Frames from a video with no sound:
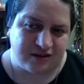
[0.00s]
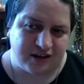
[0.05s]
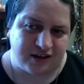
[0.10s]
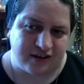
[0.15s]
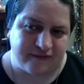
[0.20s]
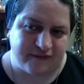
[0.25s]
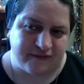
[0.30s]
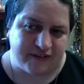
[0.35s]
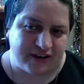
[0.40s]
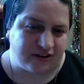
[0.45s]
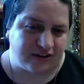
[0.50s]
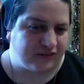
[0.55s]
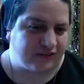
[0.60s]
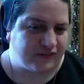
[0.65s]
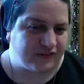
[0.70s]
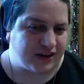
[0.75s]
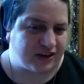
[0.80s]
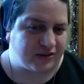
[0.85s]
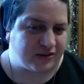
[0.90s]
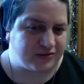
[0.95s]
and final
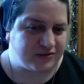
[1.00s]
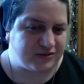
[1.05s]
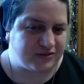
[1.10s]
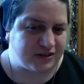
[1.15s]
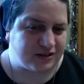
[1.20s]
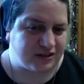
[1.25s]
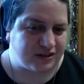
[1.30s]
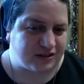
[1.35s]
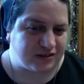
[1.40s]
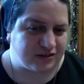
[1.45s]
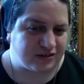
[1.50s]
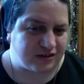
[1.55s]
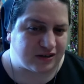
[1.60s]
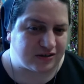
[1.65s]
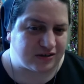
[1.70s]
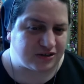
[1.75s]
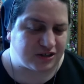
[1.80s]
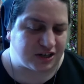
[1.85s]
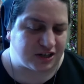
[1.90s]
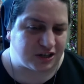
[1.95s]
vows in
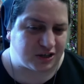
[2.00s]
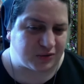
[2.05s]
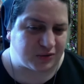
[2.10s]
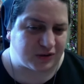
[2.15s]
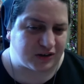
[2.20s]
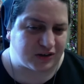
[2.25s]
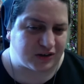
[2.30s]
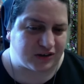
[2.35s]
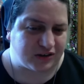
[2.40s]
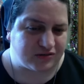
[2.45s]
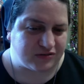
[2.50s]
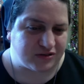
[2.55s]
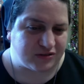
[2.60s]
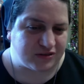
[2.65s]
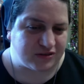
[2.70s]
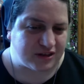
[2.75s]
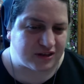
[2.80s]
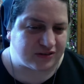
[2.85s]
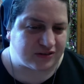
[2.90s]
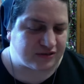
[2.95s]
January of
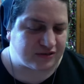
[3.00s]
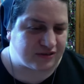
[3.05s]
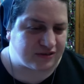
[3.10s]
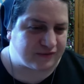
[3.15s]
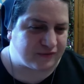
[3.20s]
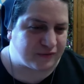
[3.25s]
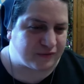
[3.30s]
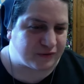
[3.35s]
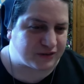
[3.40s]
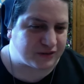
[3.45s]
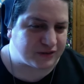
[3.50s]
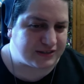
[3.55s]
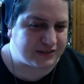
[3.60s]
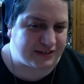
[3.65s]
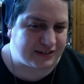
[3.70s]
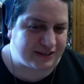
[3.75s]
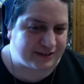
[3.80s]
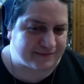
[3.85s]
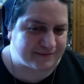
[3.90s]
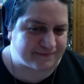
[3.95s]

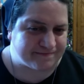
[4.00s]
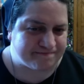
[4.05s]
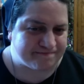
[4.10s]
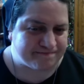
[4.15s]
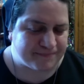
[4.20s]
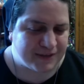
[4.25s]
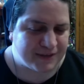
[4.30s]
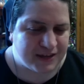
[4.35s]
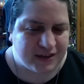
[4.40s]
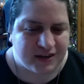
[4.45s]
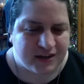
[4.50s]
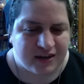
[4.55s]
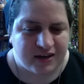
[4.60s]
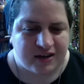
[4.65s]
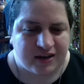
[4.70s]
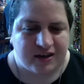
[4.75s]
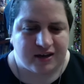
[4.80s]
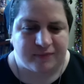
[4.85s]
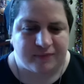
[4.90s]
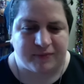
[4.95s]
2014.
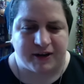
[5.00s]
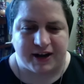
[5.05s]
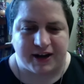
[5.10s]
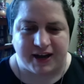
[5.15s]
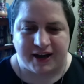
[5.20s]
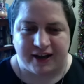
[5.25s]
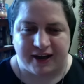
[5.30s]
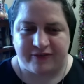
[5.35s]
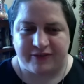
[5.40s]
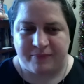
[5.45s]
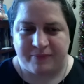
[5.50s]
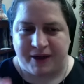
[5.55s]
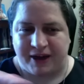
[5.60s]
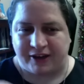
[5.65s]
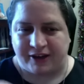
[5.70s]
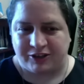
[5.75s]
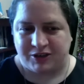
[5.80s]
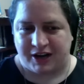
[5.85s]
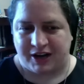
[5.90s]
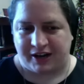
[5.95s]
But I have to
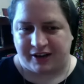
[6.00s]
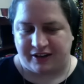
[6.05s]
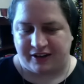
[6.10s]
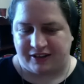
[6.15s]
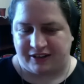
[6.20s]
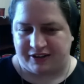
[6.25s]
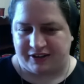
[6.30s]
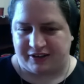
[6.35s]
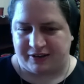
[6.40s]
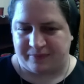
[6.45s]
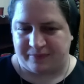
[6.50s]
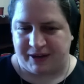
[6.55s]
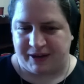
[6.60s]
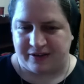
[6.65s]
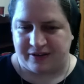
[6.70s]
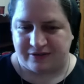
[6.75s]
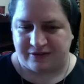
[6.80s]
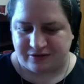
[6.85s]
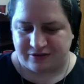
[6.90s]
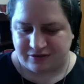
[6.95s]
backtrack a little
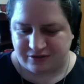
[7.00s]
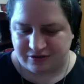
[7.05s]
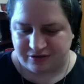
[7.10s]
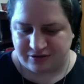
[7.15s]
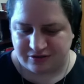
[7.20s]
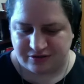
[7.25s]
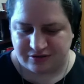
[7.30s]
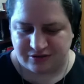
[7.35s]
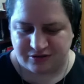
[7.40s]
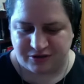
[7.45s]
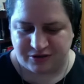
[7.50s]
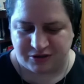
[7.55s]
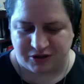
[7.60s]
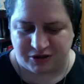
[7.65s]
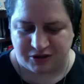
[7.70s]
bit to